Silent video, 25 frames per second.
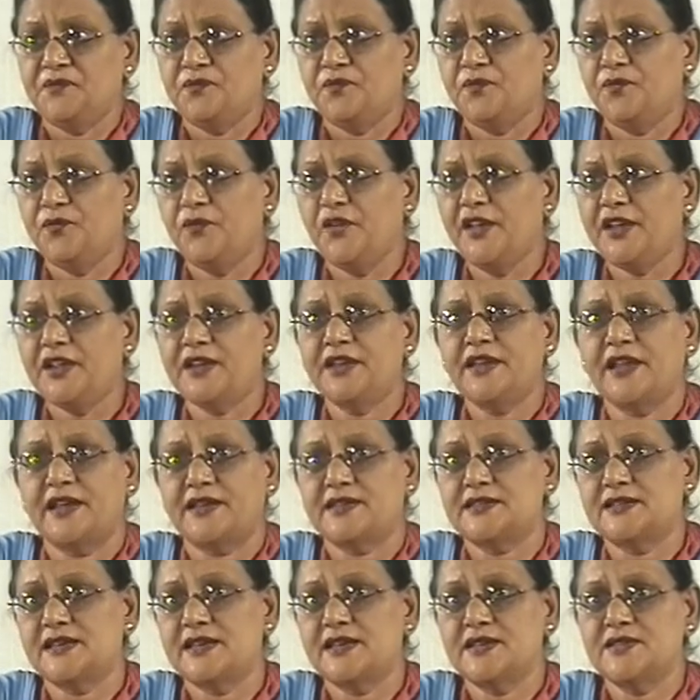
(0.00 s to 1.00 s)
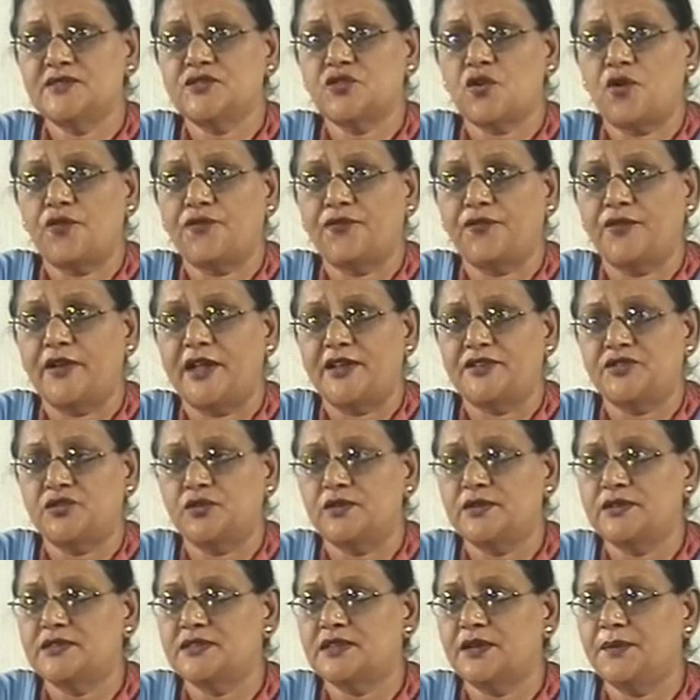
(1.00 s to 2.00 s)
Weaknesses of
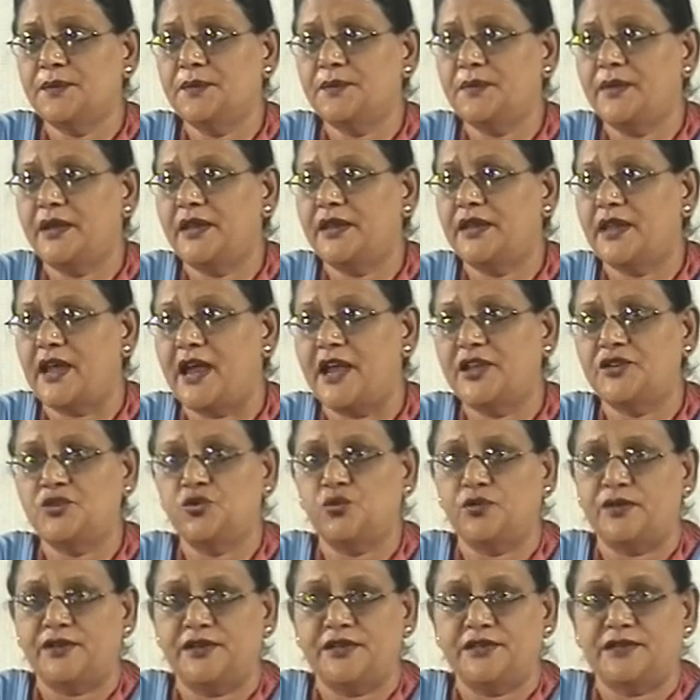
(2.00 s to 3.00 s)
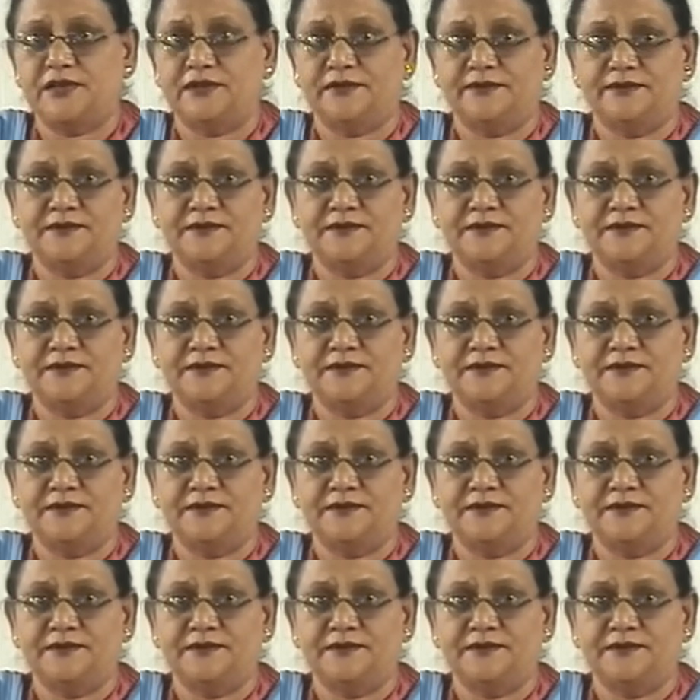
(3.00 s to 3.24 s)
naturalism in education.